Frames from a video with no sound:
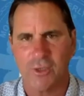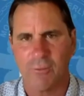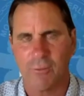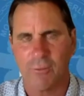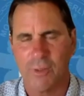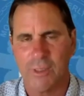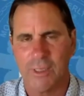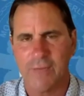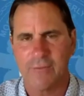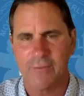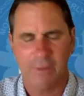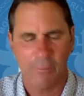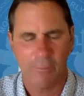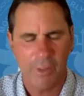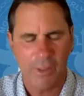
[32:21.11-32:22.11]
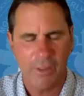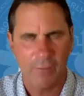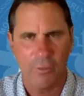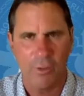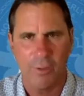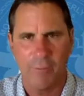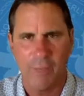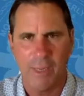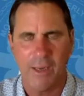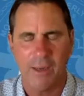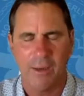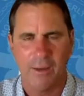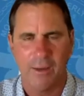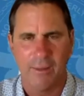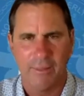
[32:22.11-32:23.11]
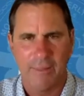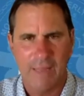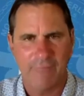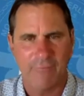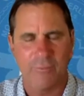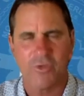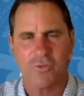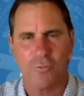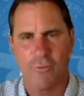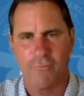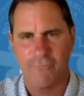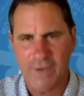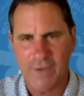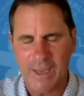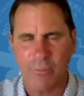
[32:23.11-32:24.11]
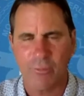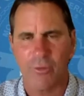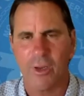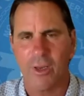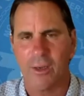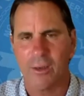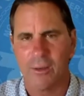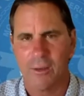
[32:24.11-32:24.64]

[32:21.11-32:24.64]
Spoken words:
We're realizing that we need to really have a much more vibrant